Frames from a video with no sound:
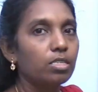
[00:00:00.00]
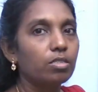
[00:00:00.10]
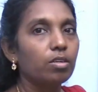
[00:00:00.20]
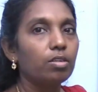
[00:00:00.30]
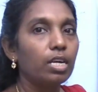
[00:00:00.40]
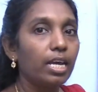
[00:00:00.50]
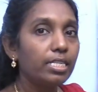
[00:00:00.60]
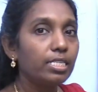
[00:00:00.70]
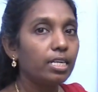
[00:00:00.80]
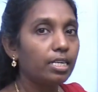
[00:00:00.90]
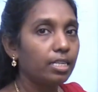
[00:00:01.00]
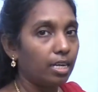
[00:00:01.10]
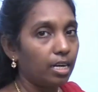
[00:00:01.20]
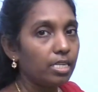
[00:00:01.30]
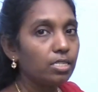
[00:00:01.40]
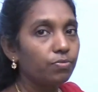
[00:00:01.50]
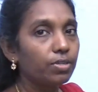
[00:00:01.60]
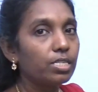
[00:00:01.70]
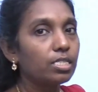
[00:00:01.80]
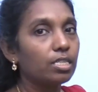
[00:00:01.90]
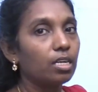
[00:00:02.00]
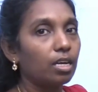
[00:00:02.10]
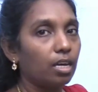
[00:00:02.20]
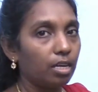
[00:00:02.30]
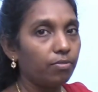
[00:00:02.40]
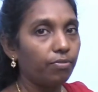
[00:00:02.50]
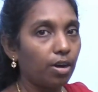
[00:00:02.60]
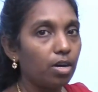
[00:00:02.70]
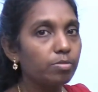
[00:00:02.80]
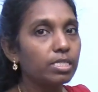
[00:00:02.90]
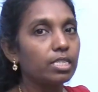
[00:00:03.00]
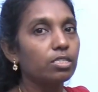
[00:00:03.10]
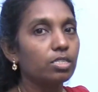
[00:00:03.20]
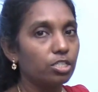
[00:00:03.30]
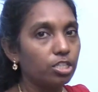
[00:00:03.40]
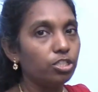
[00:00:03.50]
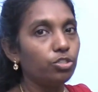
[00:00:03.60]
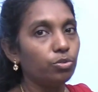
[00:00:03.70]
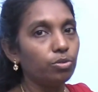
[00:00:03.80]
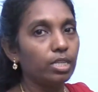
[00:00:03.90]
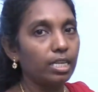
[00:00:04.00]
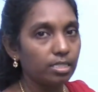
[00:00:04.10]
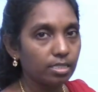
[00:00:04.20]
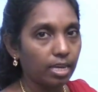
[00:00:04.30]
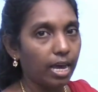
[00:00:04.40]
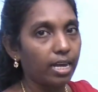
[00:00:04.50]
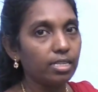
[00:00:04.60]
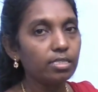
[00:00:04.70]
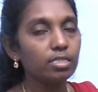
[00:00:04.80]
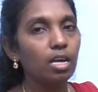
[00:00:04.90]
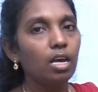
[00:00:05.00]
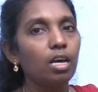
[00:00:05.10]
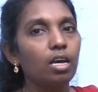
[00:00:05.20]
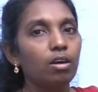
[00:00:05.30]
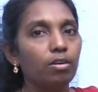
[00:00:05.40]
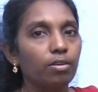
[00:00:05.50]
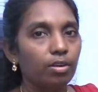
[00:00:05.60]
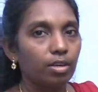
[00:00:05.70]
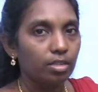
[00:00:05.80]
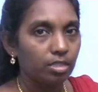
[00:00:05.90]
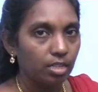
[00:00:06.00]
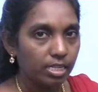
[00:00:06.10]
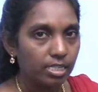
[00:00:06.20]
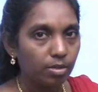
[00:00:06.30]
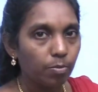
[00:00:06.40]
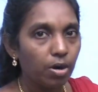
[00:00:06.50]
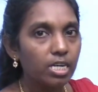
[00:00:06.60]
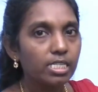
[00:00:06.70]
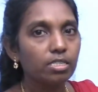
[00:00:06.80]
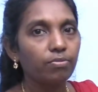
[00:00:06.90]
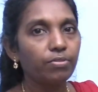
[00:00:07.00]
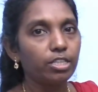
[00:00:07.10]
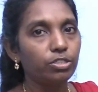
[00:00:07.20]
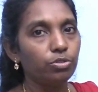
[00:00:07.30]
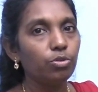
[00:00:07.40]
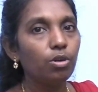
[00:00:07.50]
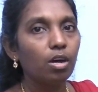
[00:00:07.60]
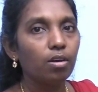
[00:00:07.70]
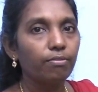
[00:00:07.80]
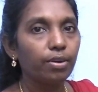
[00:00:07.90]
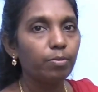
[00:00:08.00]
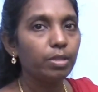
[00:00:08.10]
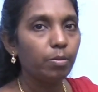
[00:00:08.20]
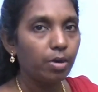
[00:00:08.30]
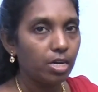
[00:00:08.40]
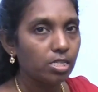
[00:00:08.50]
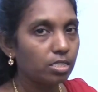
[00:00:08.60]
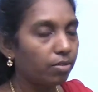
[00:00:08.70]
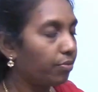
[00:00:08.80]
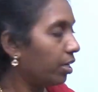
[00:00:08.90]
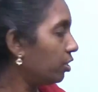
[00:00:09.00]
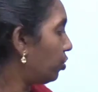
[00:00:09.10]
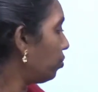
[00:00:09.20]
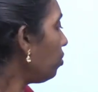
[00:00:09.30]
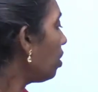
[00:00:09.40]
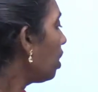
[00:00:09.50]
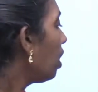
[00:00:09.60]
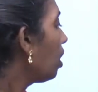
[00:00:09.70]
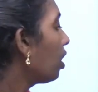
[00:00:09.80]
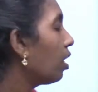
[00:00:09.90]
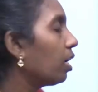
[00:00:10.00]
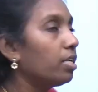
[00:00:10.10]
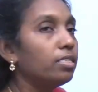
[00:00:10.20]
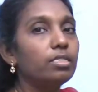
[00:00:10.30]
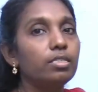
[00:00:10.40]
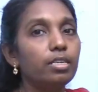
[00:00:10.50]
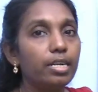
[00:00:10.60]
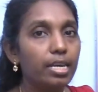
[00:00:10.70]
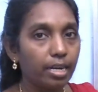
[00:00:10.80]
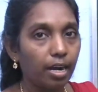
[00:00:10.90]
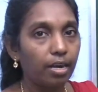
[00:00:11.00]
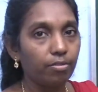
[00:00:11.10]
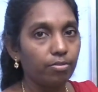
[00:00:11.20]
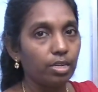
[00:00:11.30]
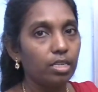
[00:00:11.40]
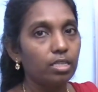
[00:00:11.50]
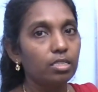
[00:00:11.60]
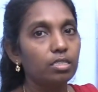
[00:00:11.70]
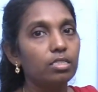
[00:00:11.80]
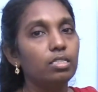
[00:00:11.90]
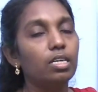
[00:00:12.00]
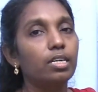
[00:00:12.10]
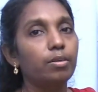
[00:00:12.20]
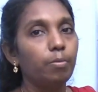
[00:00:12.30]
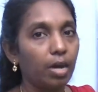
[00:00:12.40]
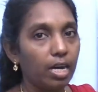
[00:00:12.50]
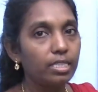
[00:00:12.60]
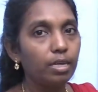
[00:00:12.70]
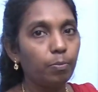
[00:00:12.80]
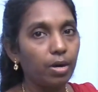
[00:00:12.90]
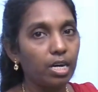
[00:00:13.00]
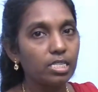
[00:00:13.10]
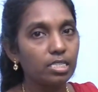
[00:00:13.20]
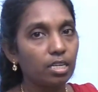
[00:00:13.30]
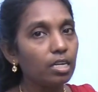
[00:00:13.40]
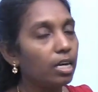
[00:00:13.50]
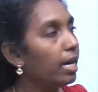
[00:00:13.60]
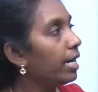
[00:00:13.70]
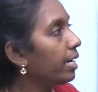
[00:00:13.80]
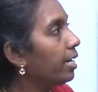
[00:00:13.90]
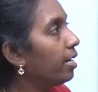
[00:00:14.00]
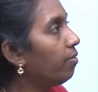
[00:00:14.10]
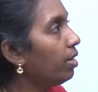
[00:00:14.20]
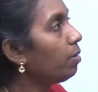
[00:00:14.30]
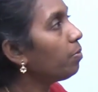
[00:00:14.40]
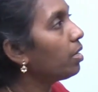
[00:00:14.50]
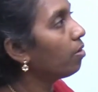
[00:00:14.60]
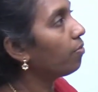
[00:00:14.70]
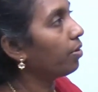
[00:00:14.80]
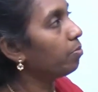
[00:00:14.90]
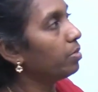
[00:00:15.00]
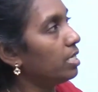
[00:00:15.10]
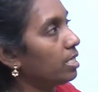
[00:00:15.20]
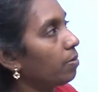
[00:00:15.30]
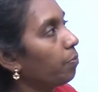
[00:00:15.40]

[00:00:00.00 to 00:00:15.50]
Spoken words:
So, later it contains, first it forms a tissue, that is callus, that is a mass of tissue. From the mass of tissue, it derives, the other parts are developed from this.